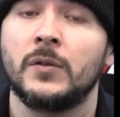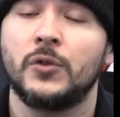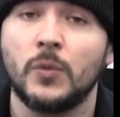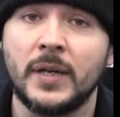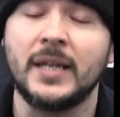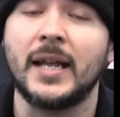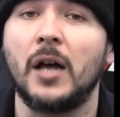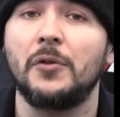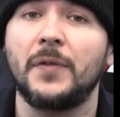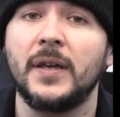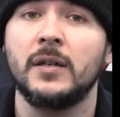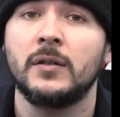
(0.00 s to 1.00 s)
to eat
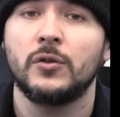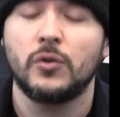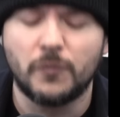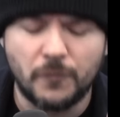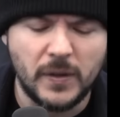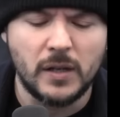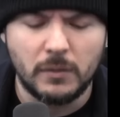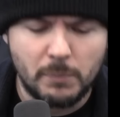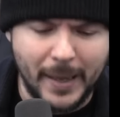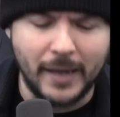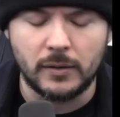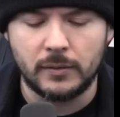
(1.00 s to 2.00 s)
healthy, to feel
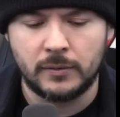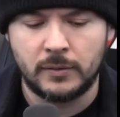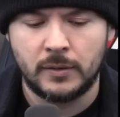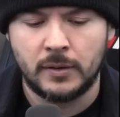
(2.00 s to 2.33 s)
better.